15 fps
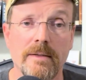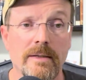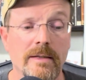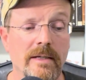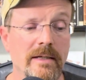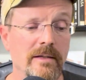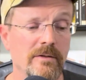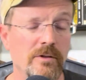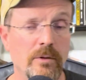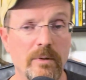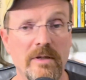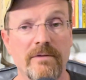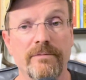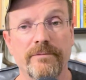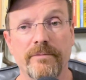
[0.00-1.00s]
And,
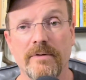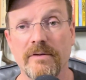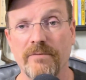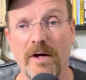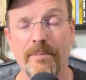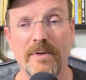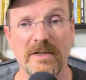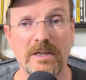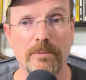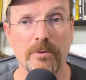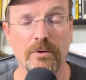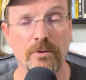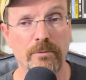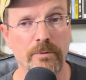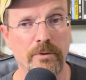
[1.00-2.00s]
if I picked up a
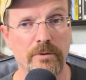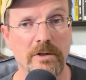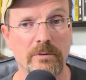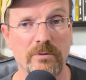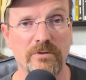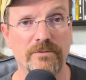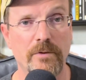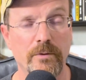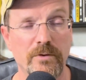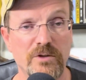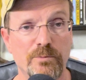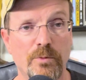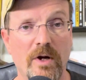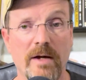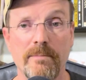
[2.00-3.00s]
cookbook that was
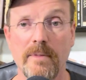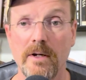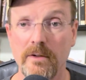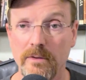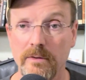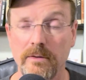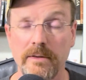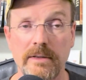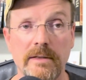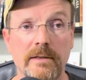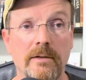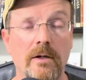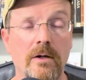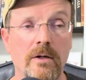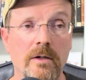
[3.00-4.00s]
focused primarily
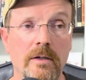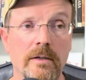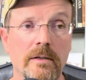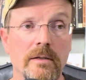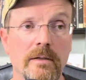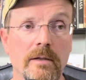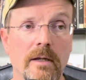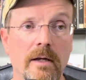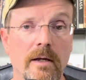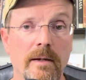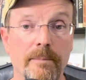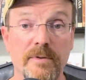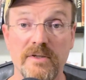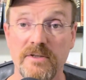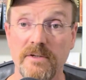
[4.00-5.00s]
on
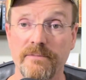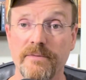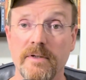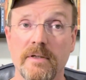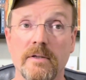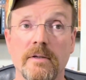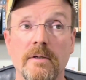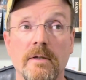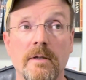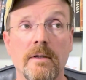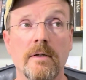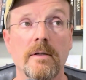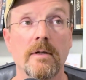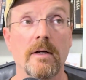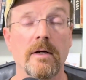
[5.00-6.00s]
Pacific
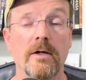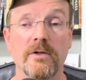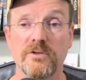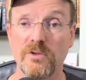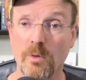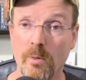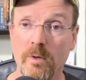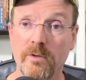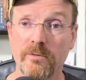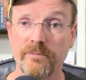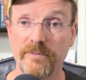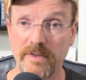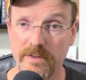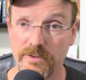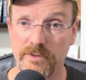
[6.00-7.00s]
saltwater
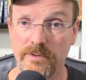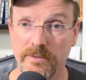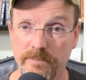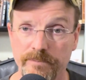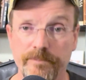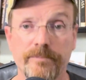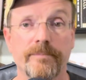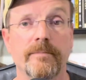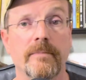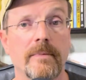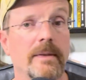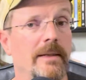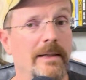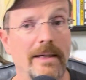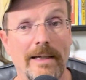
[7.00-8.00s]
fish,
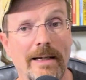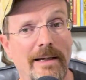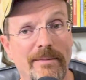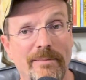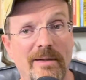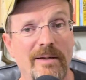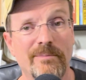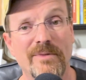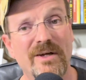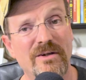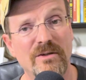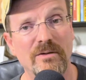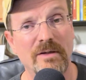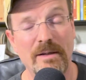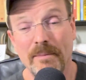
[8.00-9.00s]

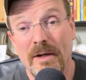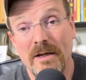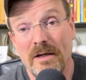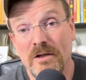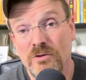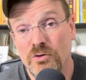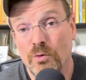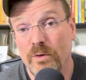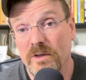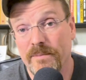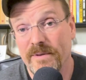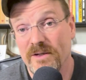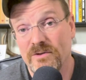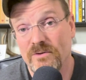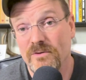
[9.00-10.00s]
I might enjoy the
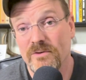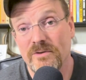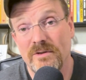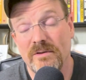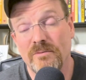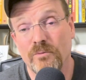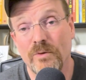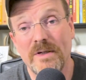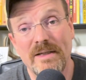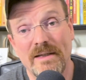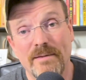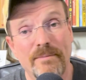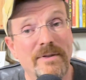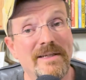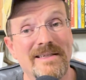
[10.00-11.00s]
pictures and reading
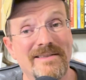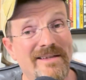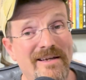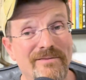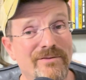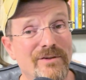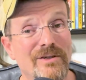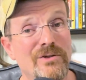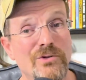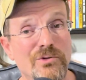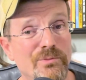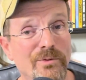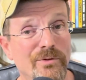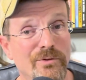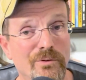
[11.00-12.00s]
it, but it's not very
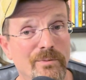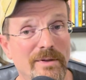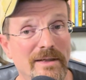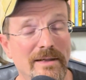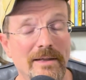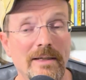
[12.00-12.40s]
useful to me.